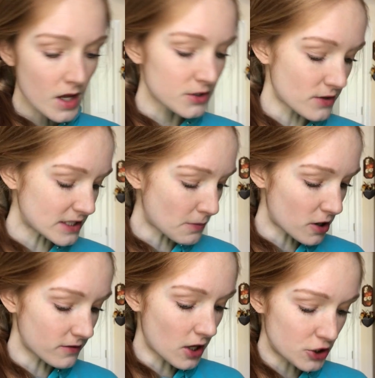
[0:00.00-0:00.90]
So that's
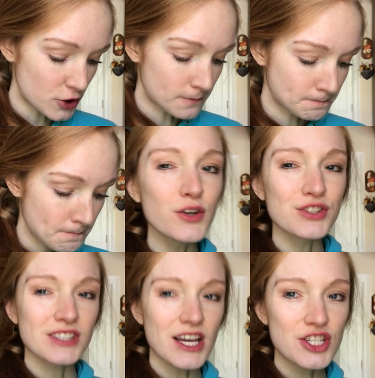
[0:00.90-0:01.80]
part of lunch. A little
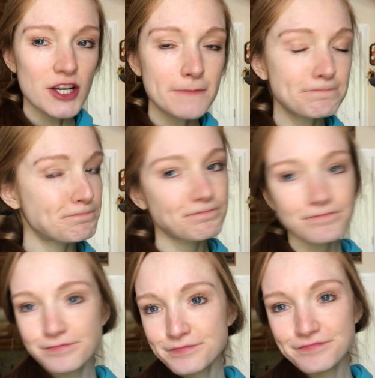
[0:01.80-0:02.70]
slushy.
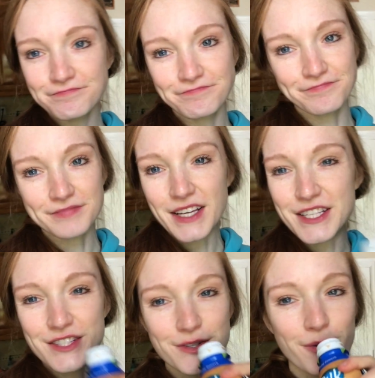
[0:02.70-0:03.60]

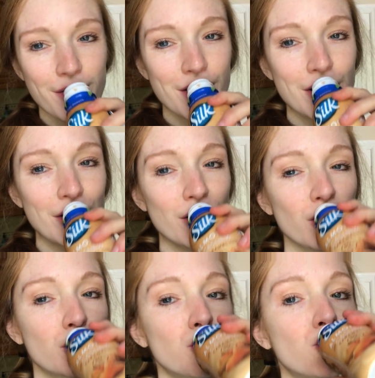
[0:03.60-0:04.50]
It's so good.